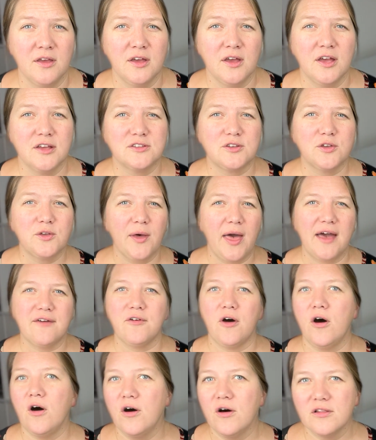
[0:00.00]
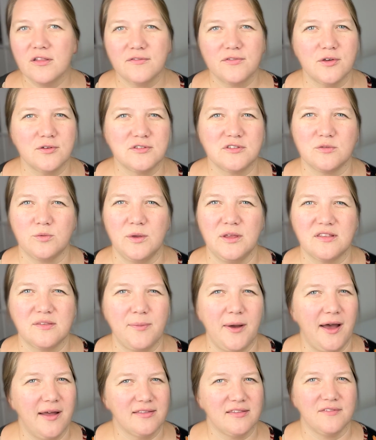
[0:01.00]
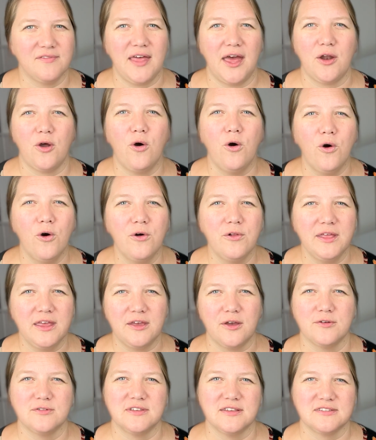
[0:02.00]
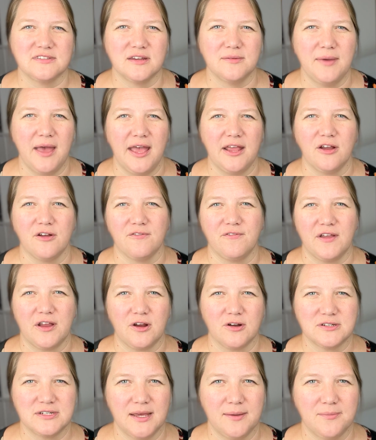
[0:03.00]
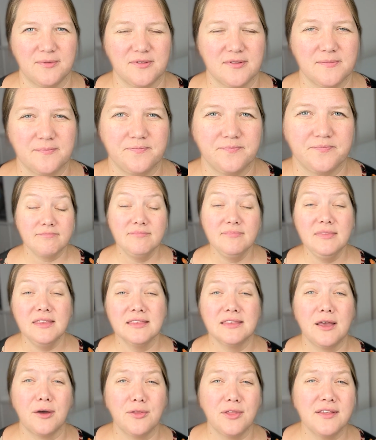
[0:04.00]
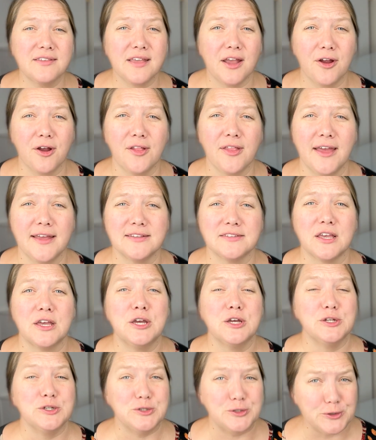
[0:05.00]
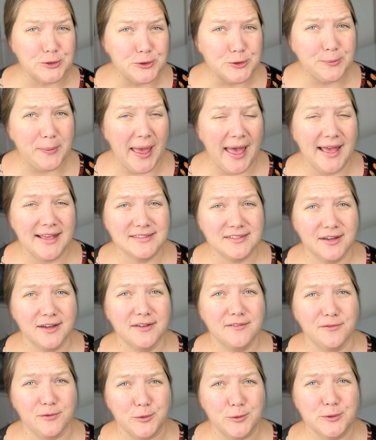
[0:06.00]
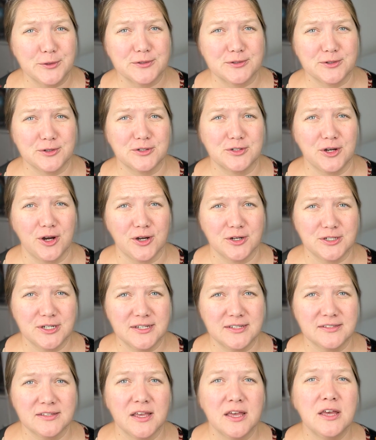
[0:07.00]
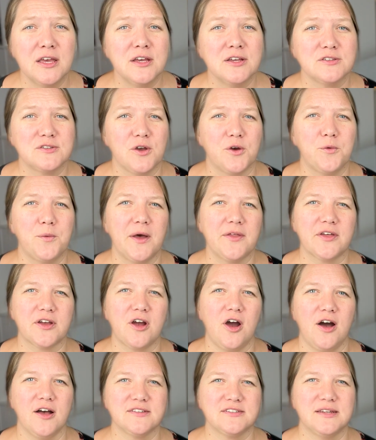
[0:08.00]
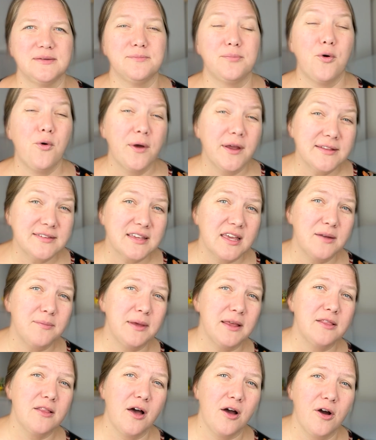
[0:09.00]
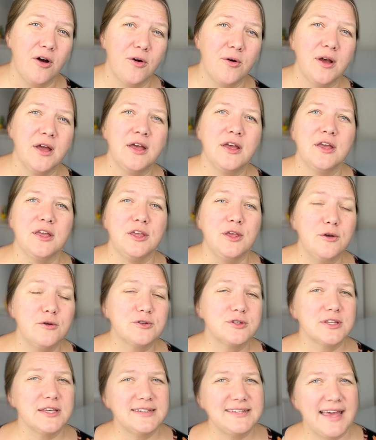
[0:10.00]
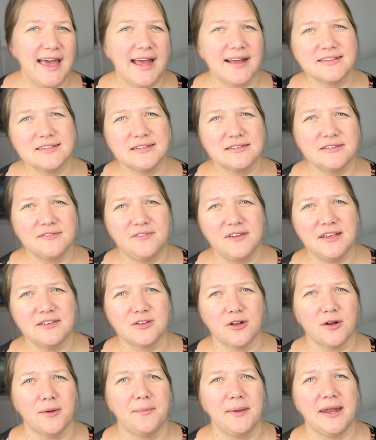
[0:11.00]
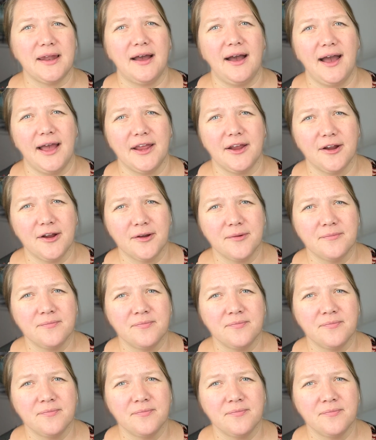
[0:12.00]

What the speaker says: So you'll have all of those sweet spots of that whole ecosystem at your fingertips. Now, these airlines do pass on fuel surcharges, so while the cost and points can be low, usually taxes and fees are a bit higher.